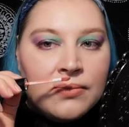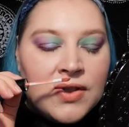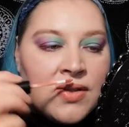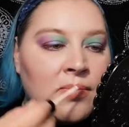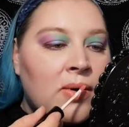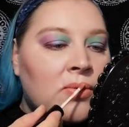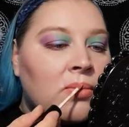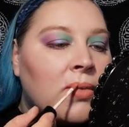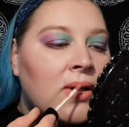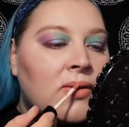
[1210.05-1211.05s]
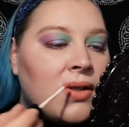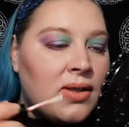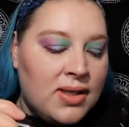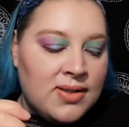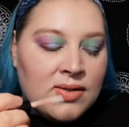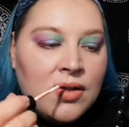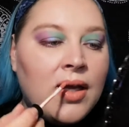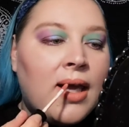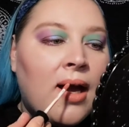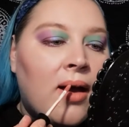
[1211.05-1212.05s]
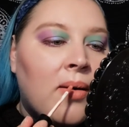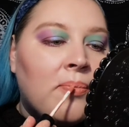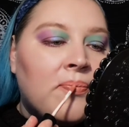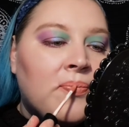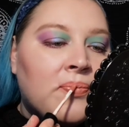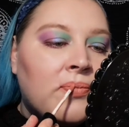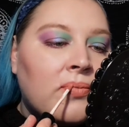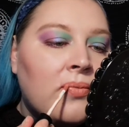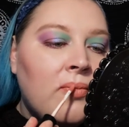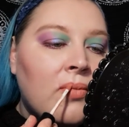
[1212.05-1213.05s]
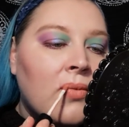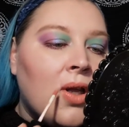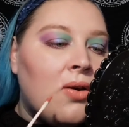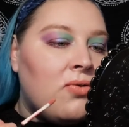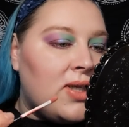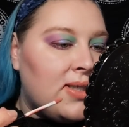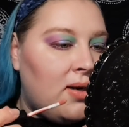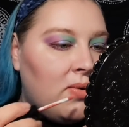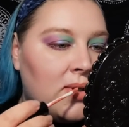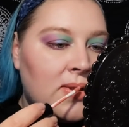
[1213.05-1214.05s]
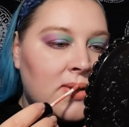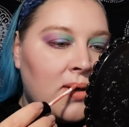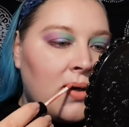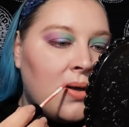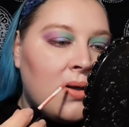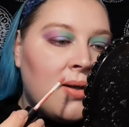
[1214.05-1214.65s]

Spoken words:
It smells amazing. This is the I'll read it out in a sec.